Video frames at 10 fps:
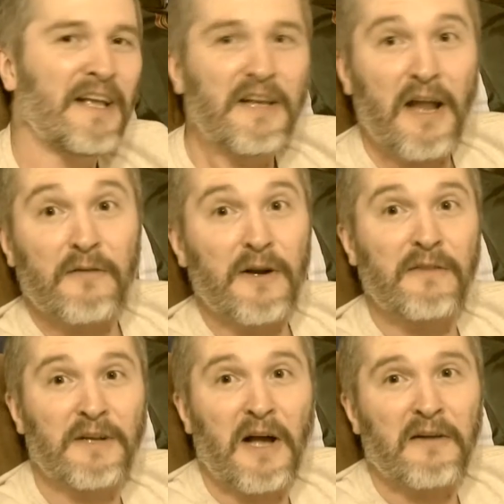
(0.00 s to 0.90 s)
never
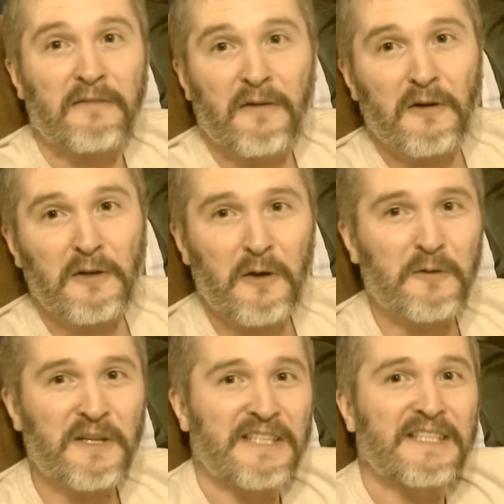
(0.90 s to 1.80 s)
even got a
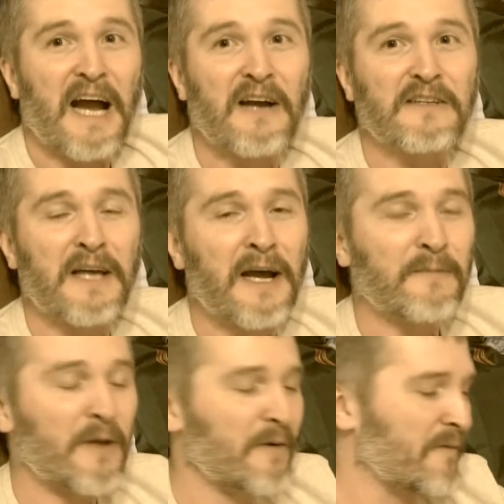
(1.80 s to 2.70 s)
furlough in the entire
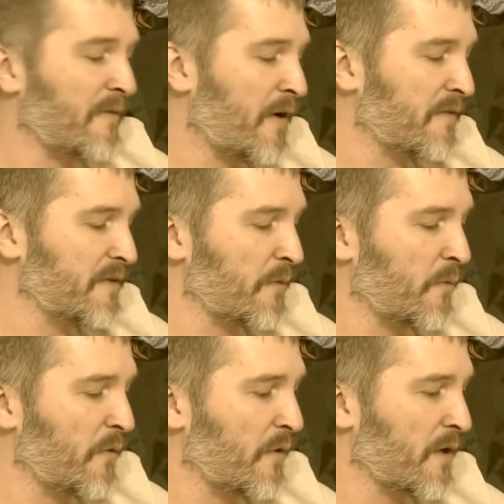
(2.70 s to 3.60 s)
time they were involved in the
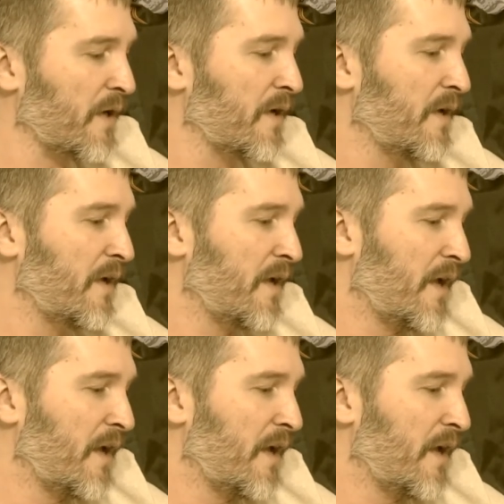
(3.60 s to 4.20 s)
war.